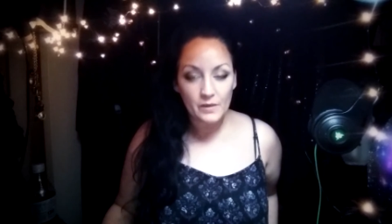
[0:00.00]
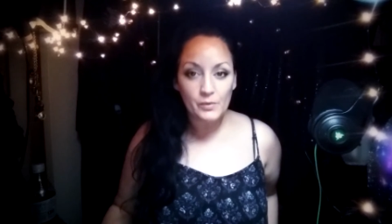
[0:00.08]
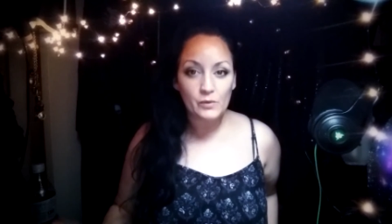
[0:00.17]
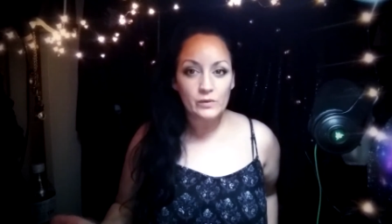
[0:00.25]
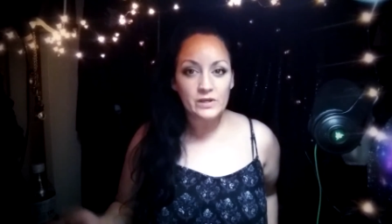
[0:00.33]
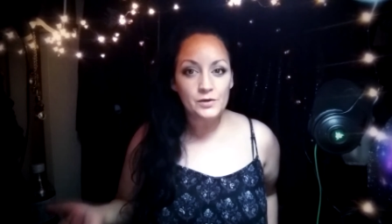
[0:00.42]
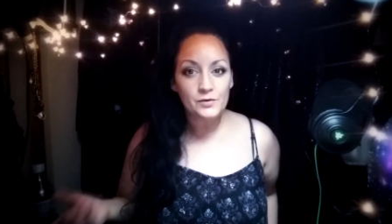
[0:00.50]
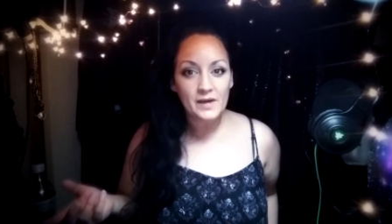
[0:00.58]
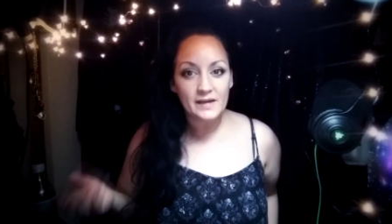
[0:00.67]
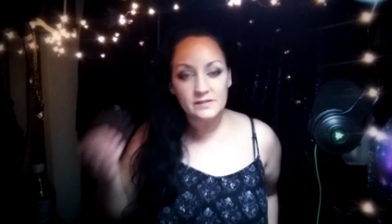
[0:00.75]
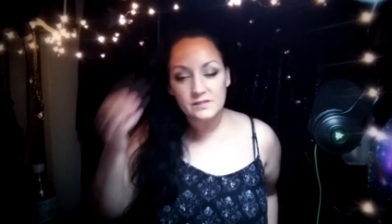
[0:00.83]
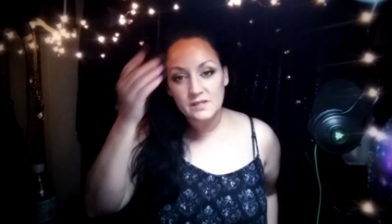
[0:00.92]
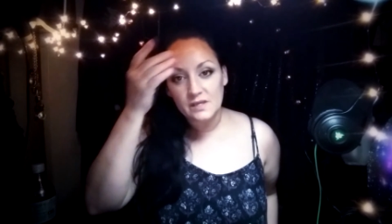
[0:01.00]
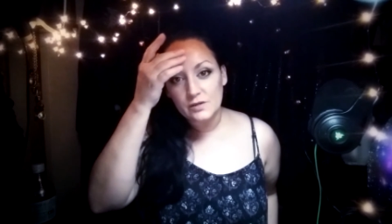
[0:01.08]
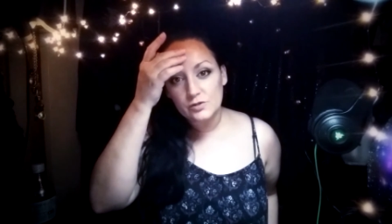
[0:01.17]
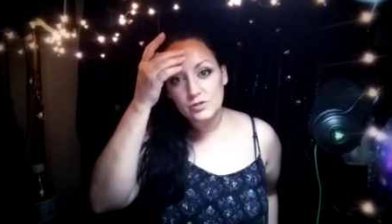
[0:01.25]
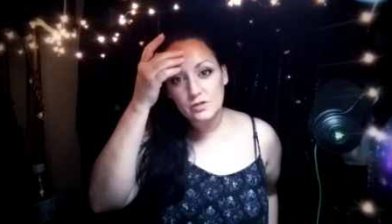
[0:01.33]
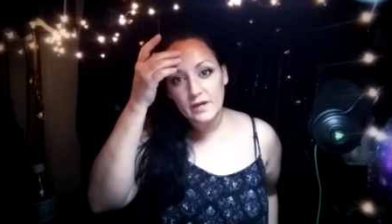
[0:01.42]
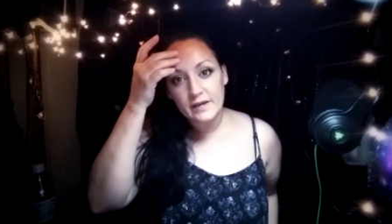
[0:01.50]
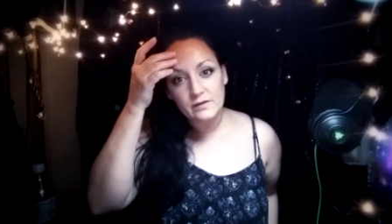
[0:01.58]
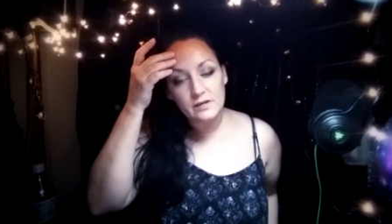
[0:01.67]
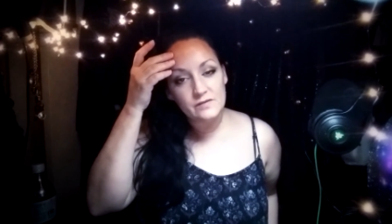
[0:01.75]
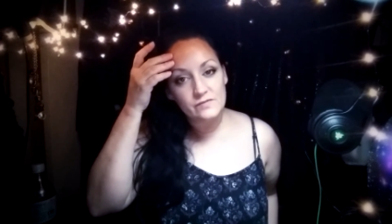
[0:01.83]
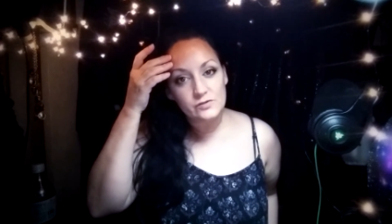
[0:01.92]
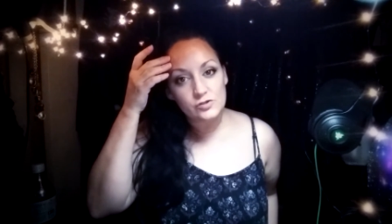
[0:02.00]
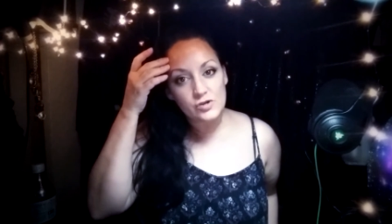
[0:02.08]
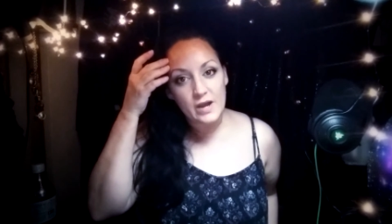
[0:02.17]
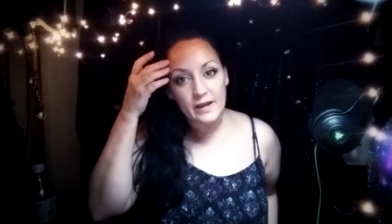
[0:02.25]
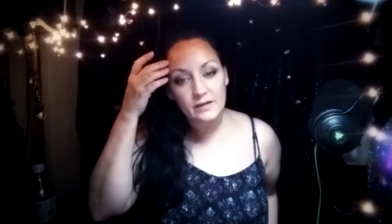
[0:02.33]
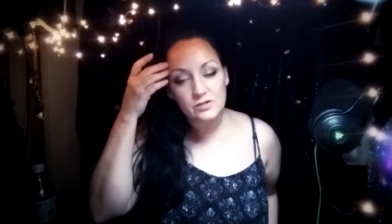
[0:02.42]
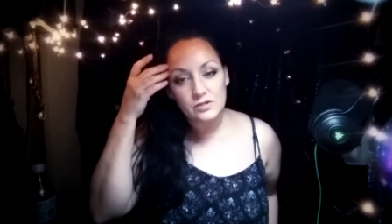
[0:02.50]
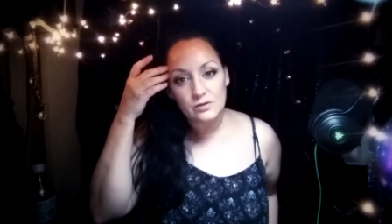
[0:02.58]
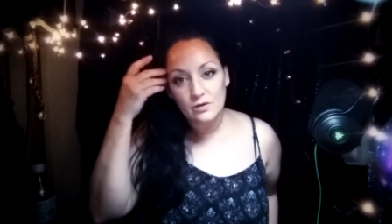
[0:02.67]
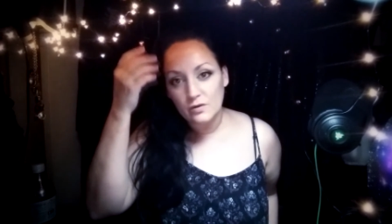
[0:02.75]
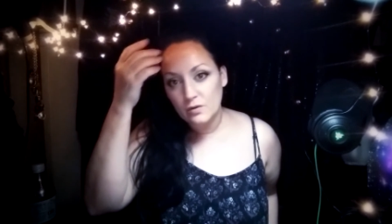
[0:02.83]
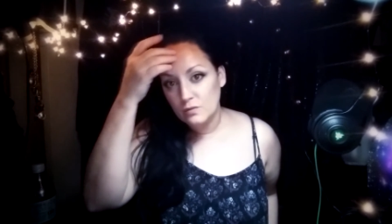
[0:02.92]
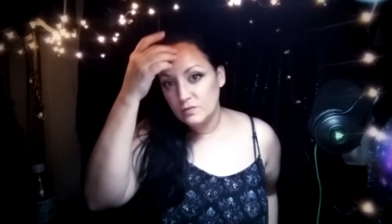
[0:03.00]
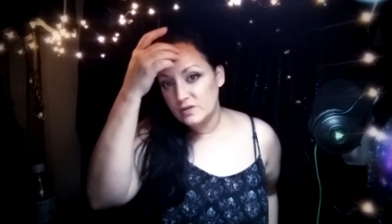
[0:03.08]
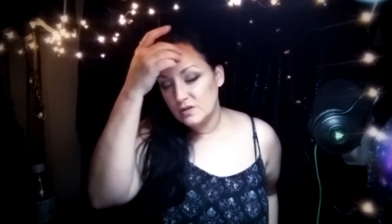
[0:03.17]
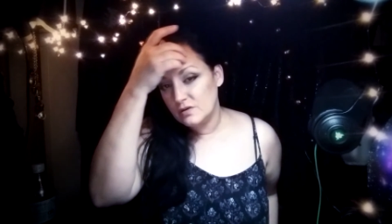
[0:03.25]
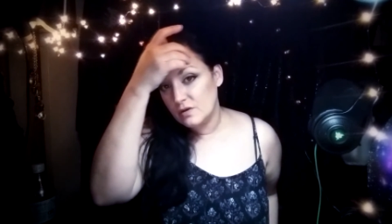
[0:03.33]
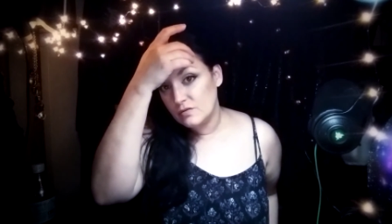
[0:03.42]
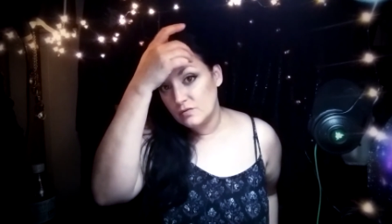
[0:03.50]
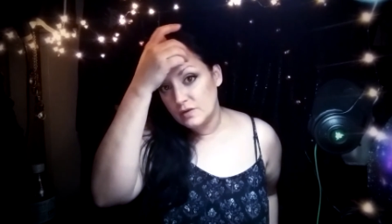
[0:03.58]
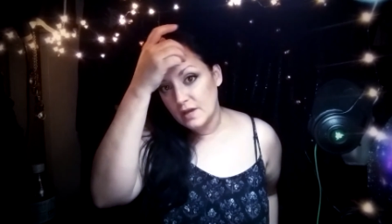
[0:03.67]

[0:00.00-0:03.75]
But what do you guys think? Should I even try to go with another